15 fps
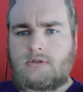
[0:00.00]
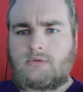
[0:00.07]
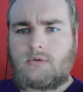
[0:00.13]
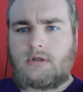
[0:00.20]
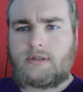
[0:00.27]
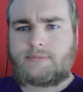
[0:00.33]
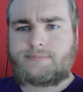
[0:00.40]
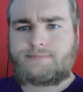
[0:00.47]

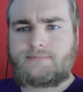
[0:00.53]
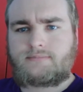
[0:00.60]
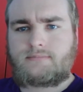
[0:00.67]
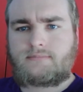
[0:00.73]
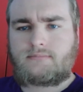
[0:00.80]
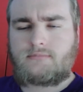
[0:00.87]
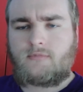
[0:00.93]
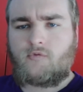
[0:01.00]
win
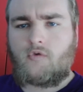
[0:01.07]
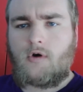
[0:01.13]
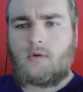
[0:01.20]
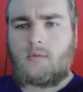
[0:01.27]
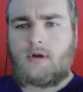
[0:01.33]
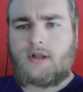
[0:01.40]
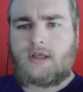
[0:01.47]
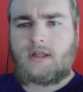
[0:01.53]

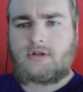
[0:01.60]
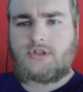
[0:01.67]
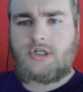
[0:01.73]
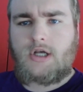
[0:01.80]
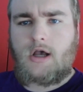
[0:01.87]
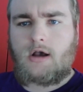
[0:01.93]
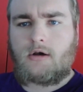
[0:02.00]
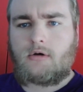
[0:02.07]
4-1 against
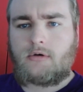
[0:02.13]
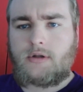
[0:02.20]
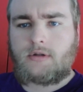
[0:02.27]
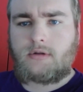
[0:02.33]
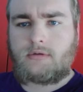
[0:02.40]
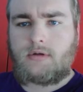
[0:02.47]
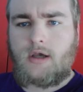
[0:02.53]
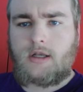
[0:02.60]
Chicago and
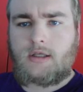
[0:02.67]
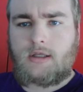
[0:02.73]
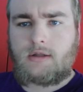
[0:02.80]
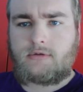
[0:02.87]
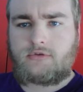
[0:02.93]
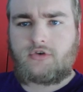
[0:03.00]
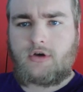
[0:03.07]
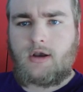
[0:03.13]
done against
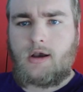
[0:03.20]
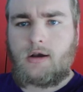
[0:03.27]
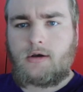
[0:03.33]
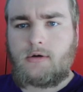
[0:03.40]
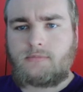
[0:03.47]
Chicago.